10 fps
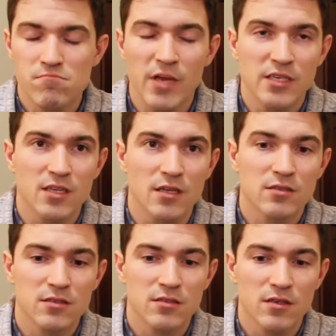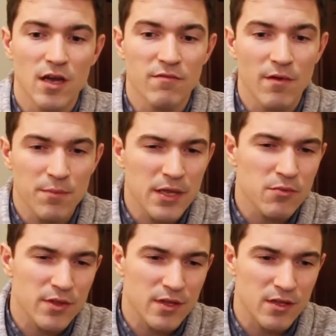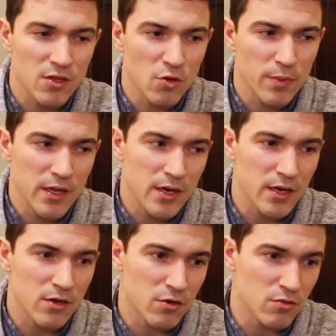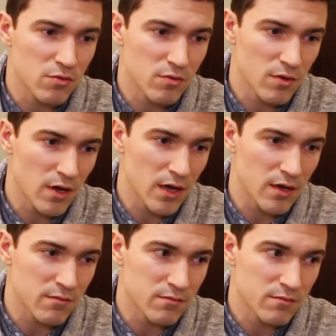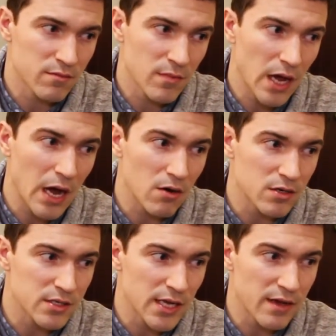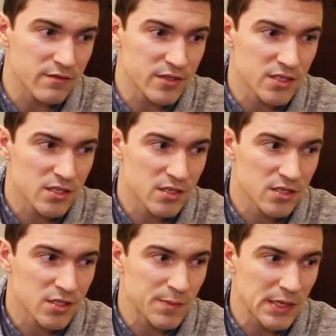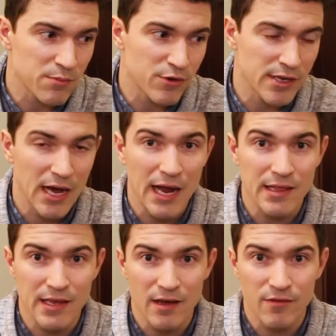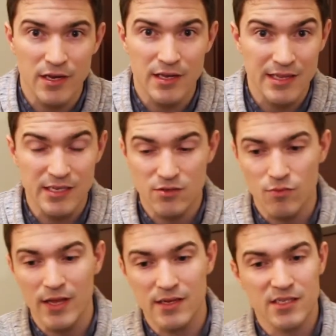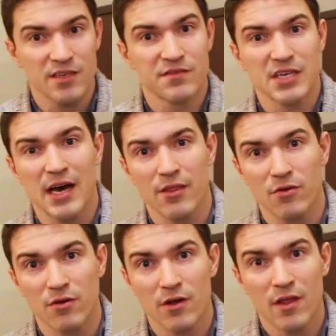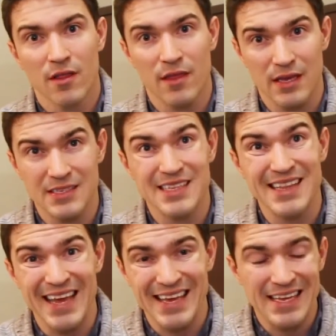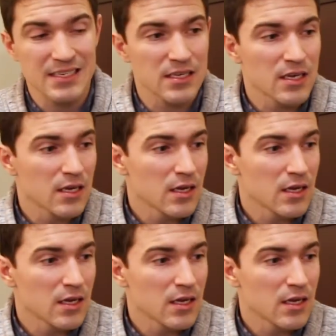Makes sense. I've, I've played with it a little bit, and I know um, our devs speak pretty highly of it, at least relative to other things like it.